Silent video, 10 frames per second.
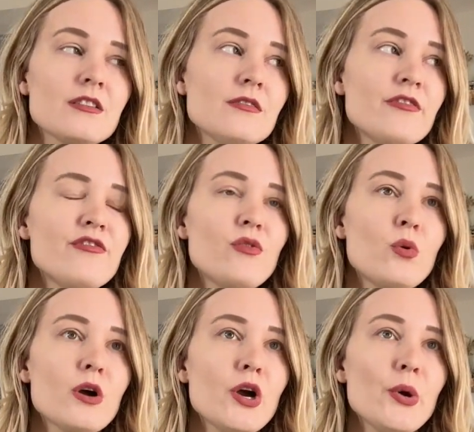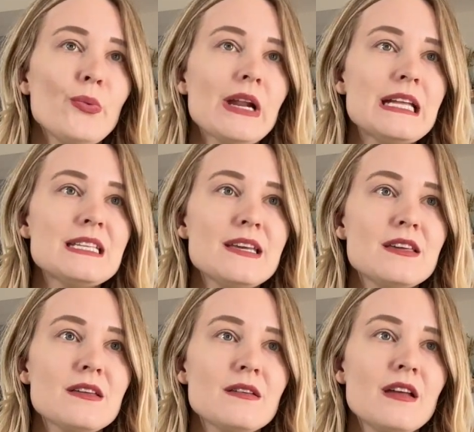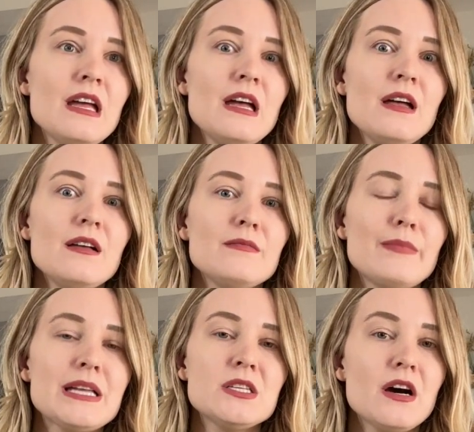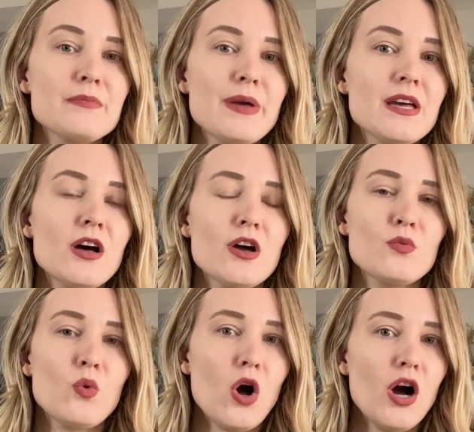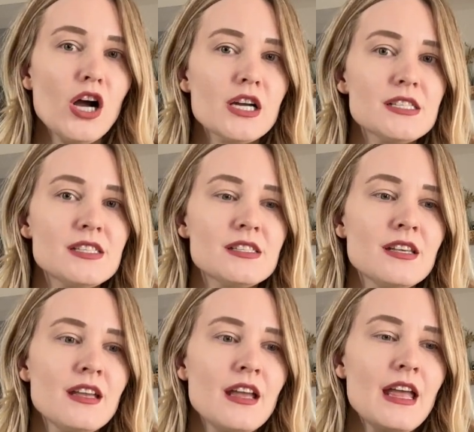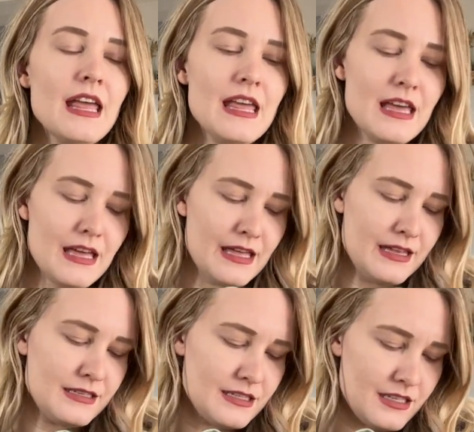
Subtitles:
for when I take my dog Bea on walks, and